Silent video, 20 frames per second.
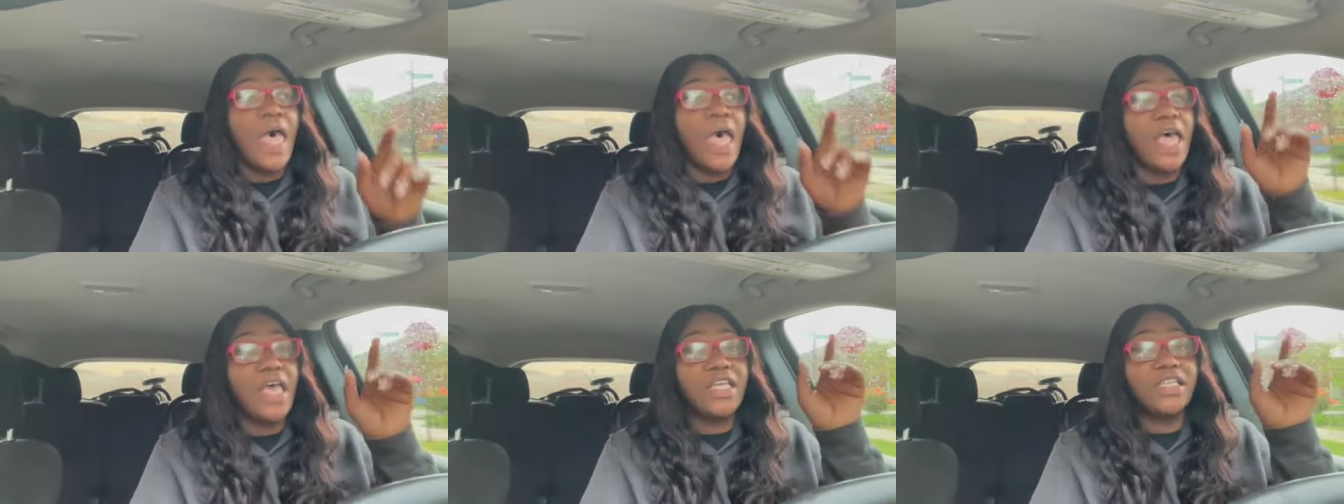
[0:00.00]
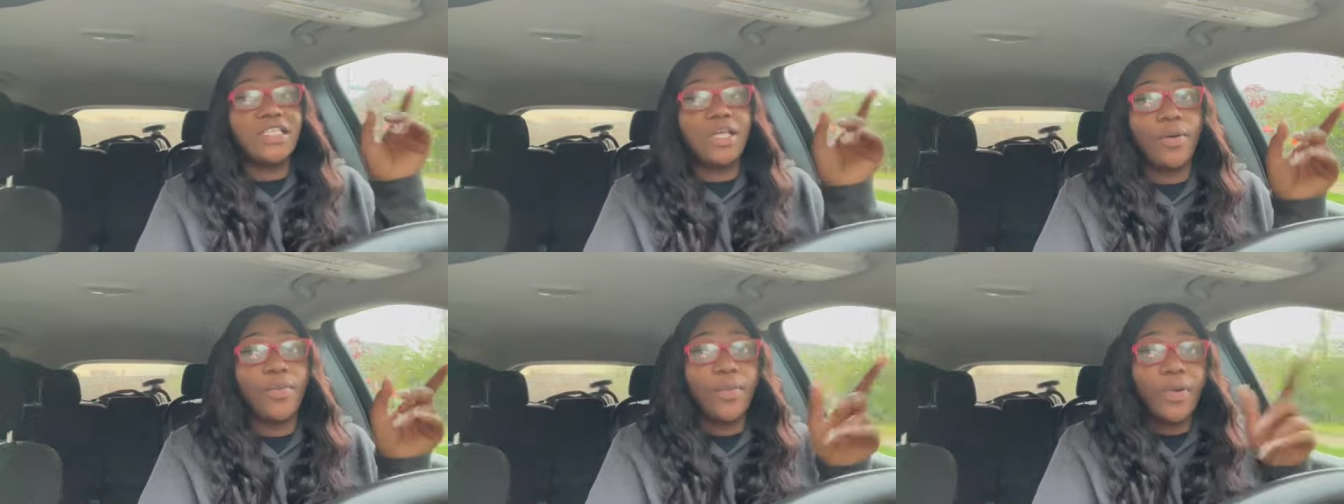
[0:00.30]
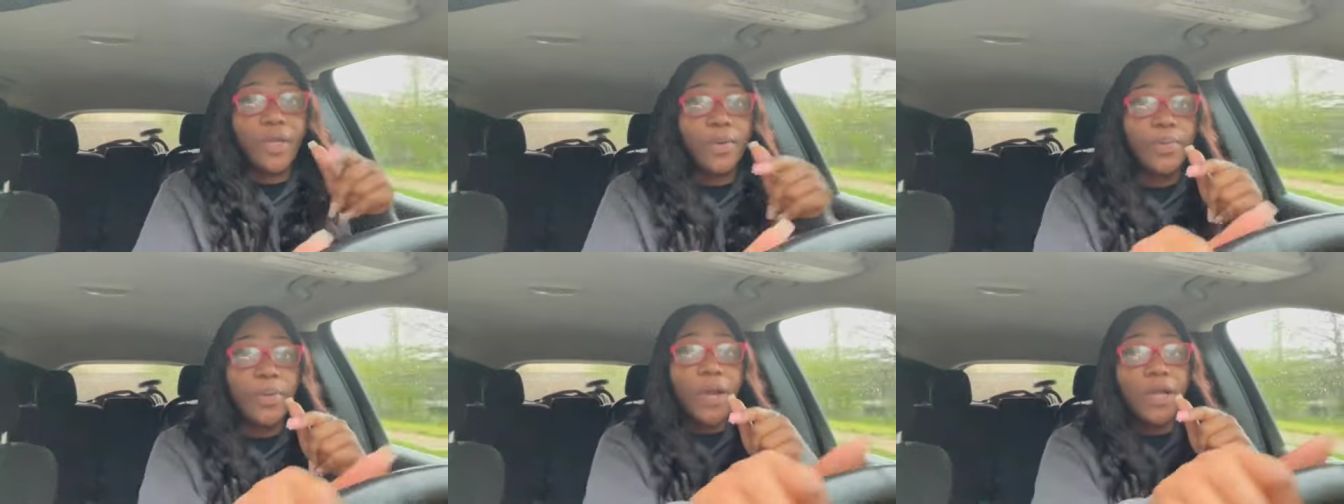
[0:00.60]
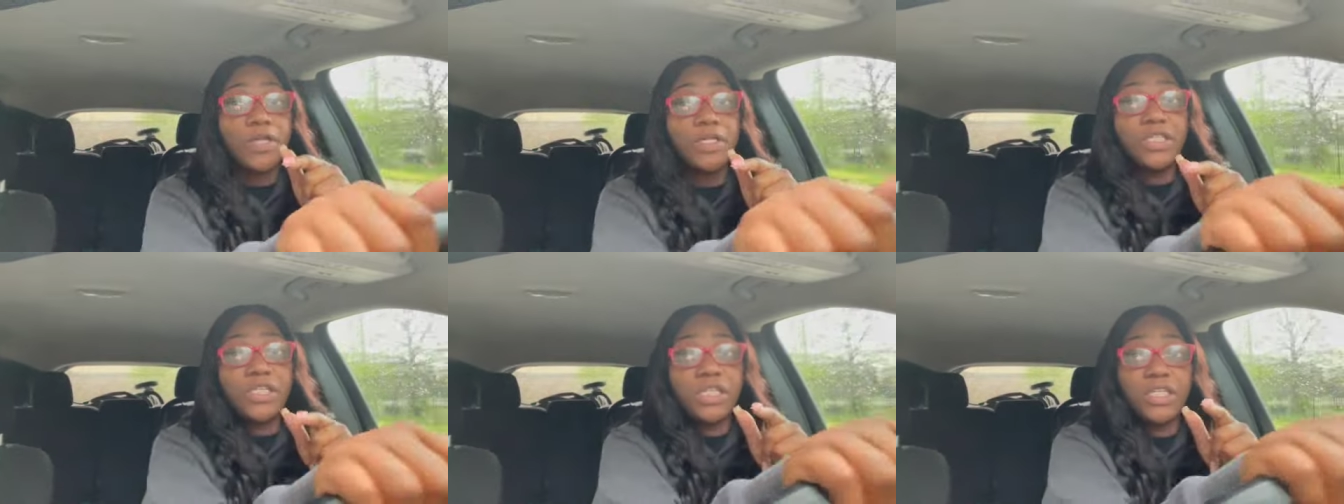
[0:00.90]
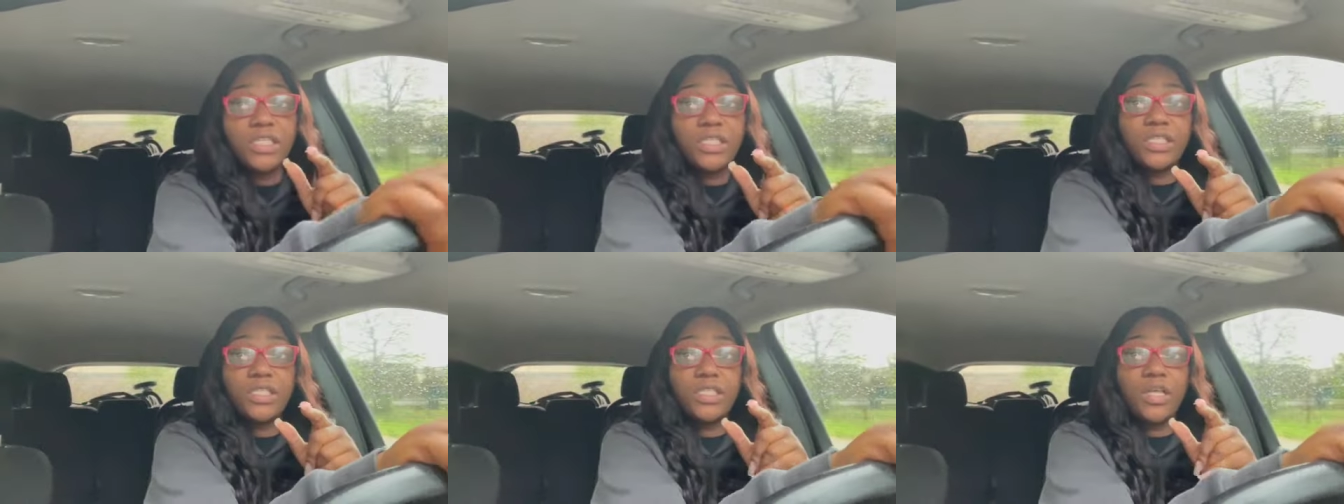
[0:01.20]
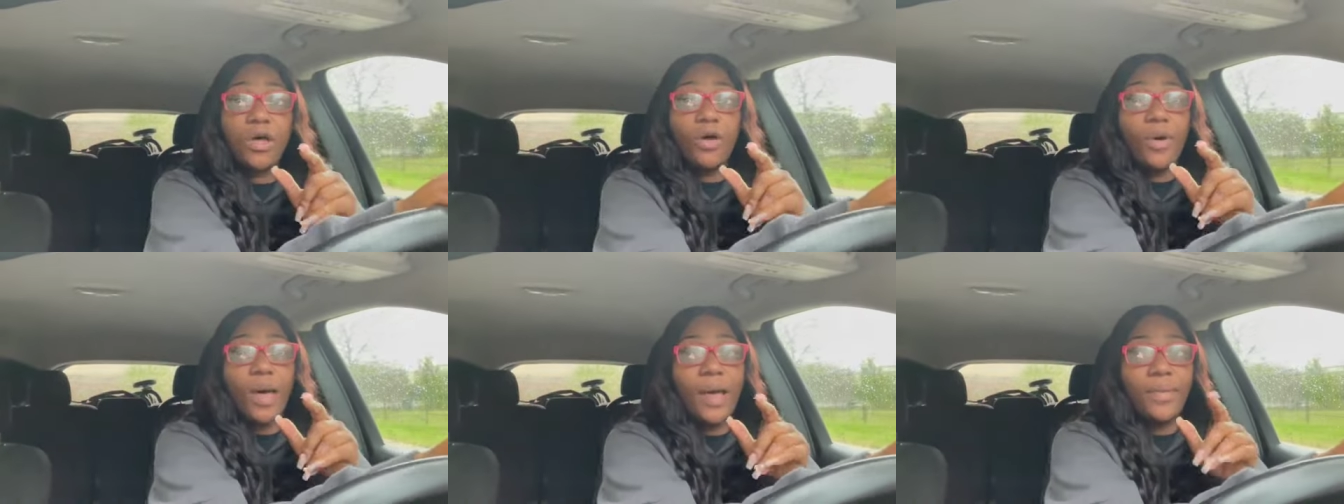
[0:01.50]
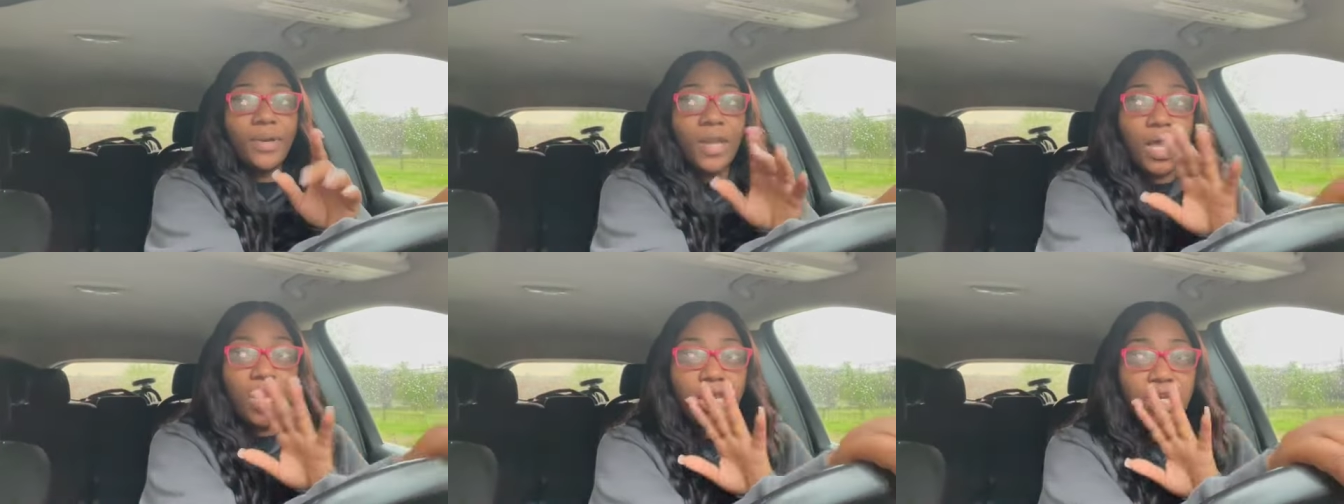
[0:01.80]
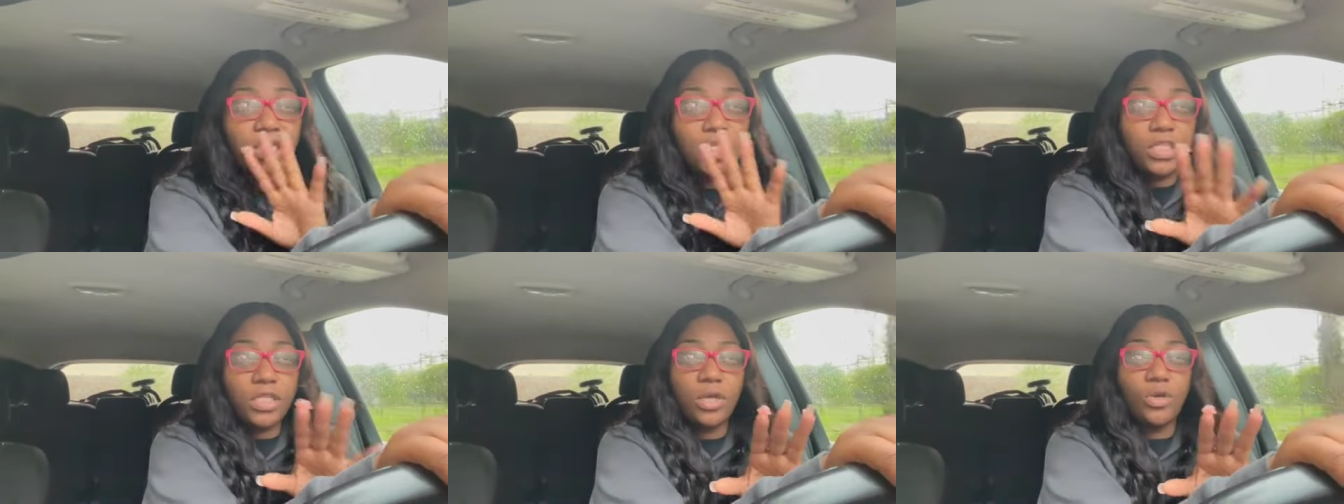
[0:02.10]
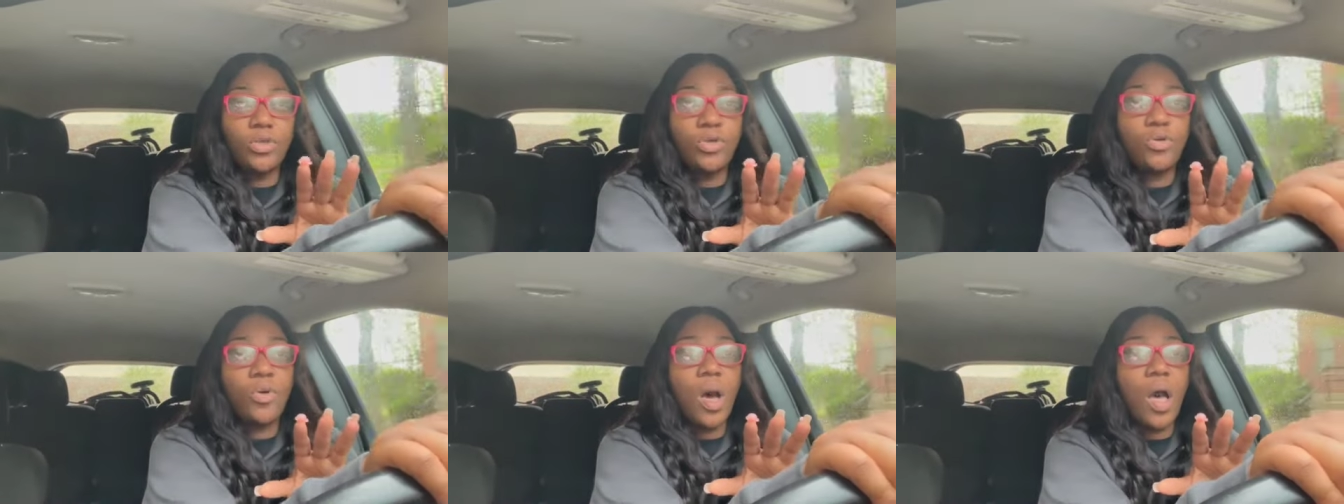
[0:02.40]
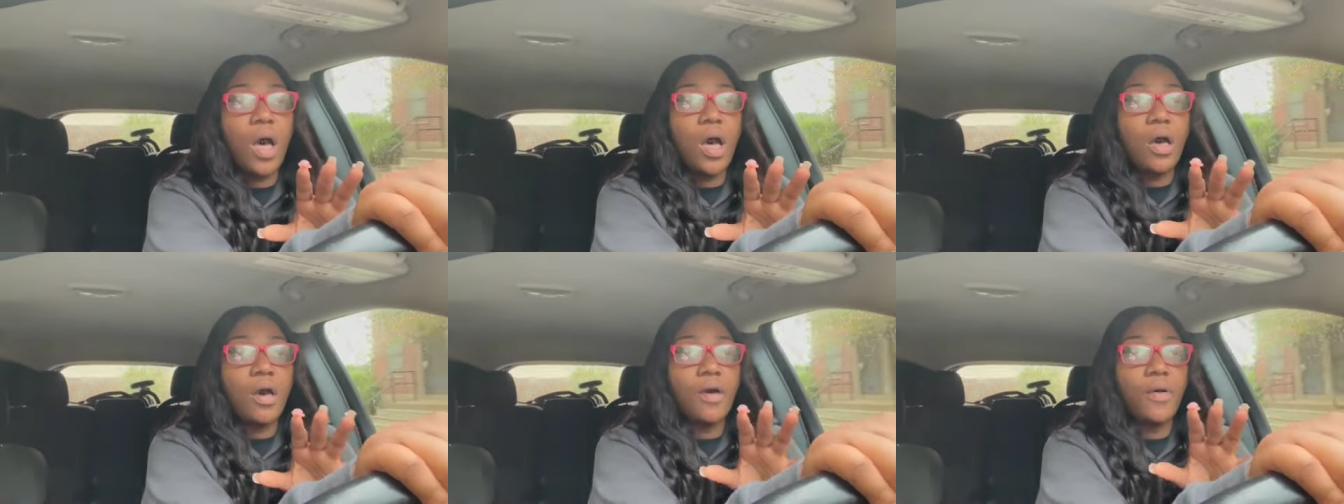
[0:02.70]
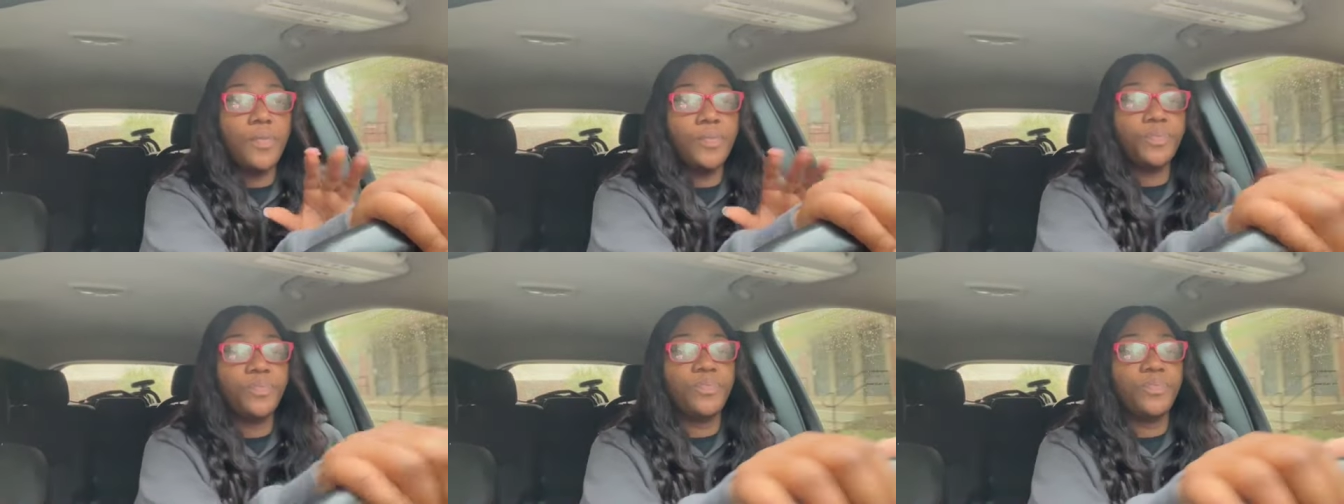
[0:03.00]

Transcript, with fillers: It's a repurchase, so I'm not going to show you all